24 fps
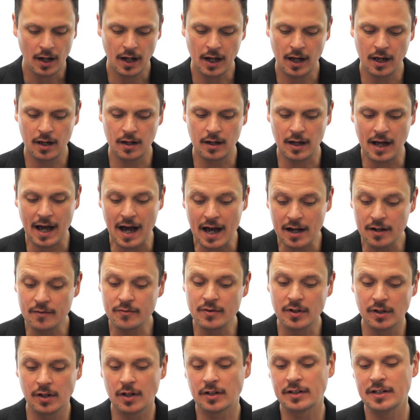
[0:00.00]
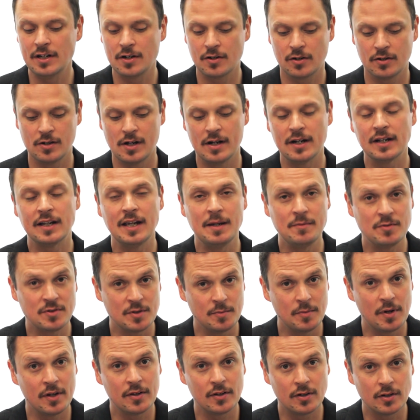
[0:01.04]
Out of the Lucknow gharana came
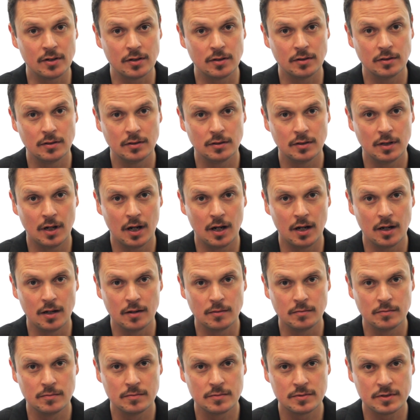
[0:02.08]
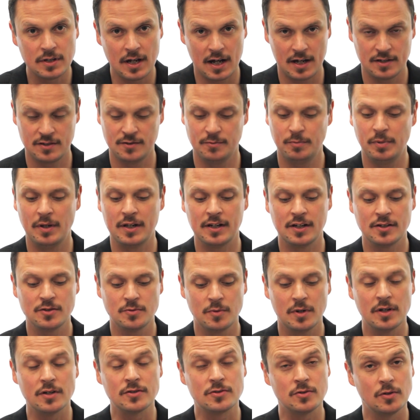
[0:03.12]
some other styles of playing as
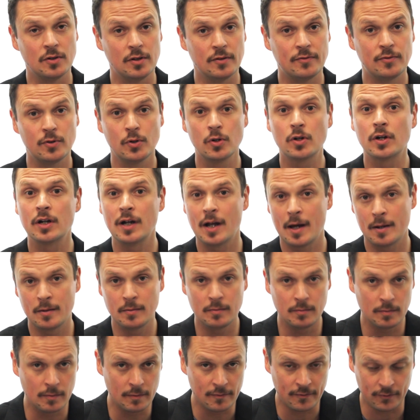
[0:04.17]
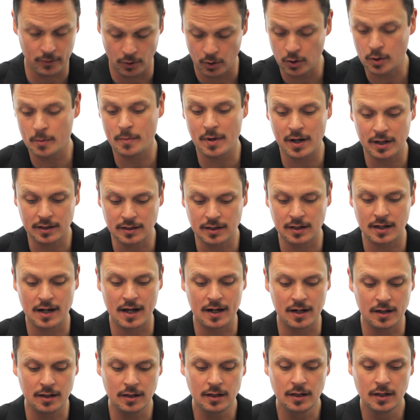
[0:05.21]
well. So the Farukhabaad
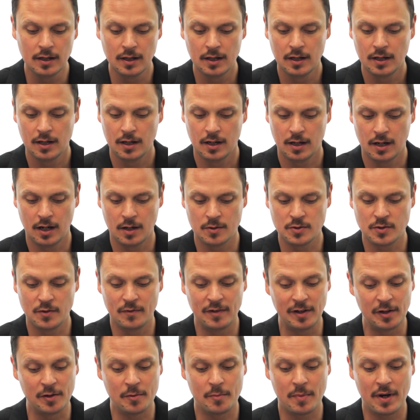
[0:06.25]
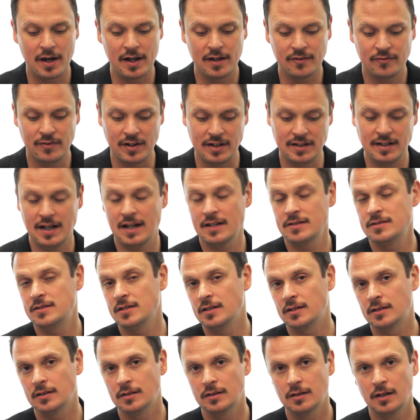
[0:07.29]
gharana was developed by a
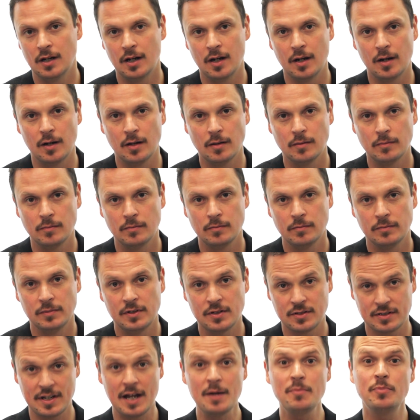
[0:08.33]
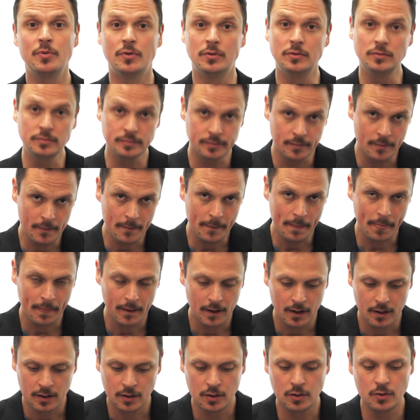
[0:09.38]
fantastic disciple
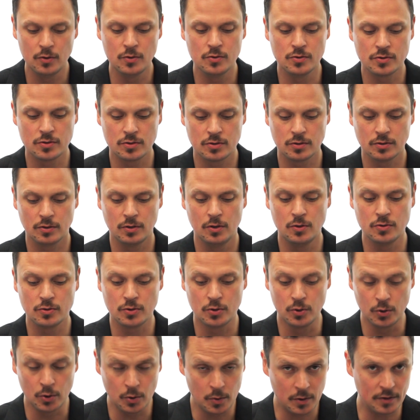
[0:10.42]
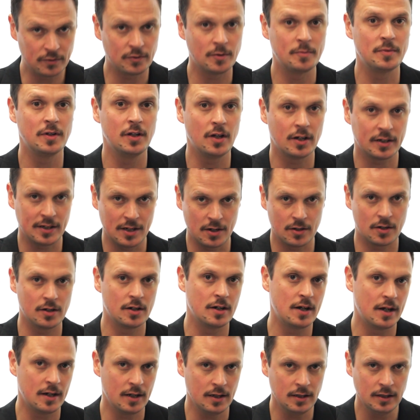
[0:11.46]
whose guru was from the Lucknow
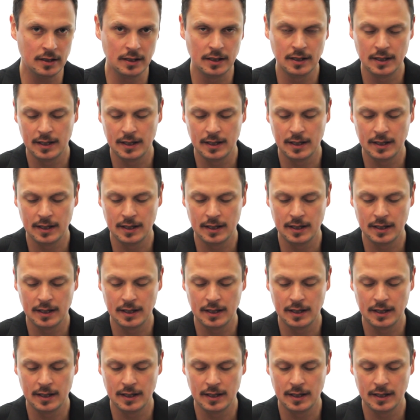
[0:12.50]
gharana,